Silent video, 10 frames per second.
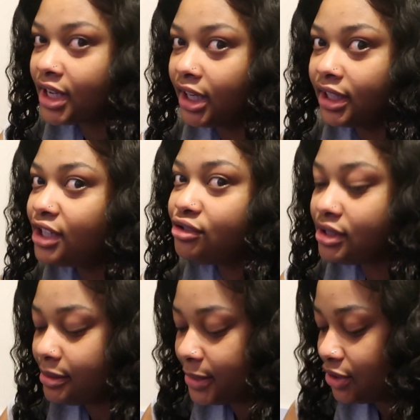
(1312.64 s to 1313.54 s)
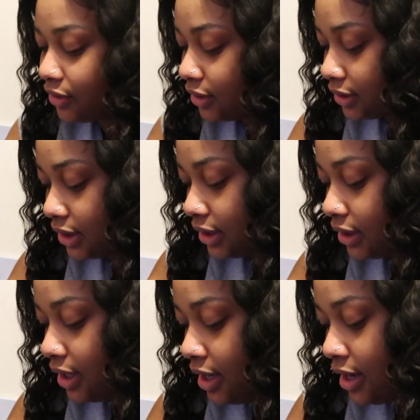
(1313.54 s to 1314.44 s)
unless you see me drunk,
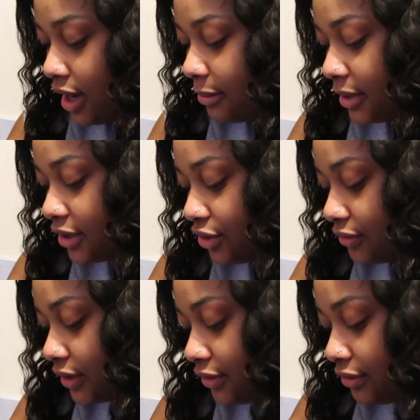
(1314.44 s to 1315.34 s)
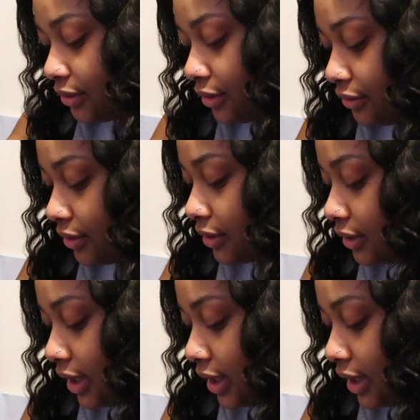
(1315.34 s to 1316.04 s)
then I'm an introvert for real.